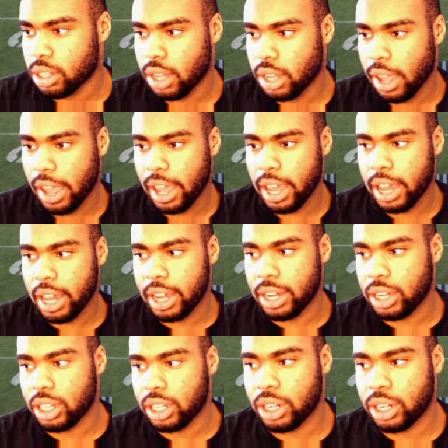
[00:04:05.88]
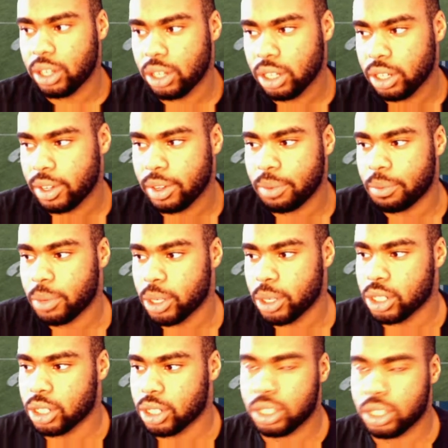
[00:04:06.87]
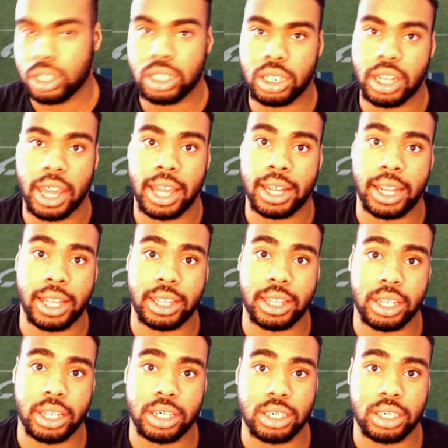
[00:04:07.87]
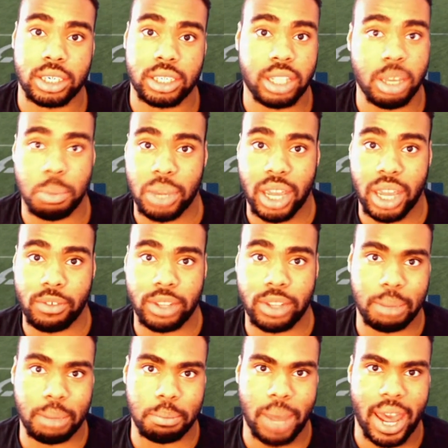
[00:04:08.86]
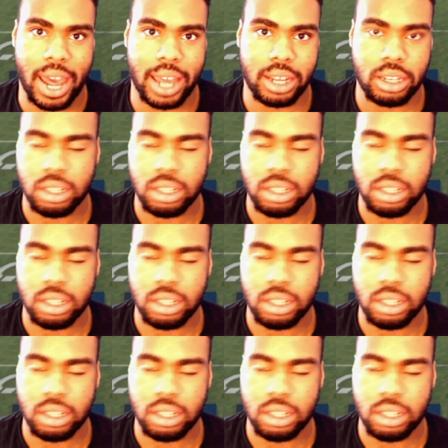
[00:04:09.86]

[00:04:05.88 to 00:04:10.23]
And literally, we're just staying like this, just keeping everything bagged.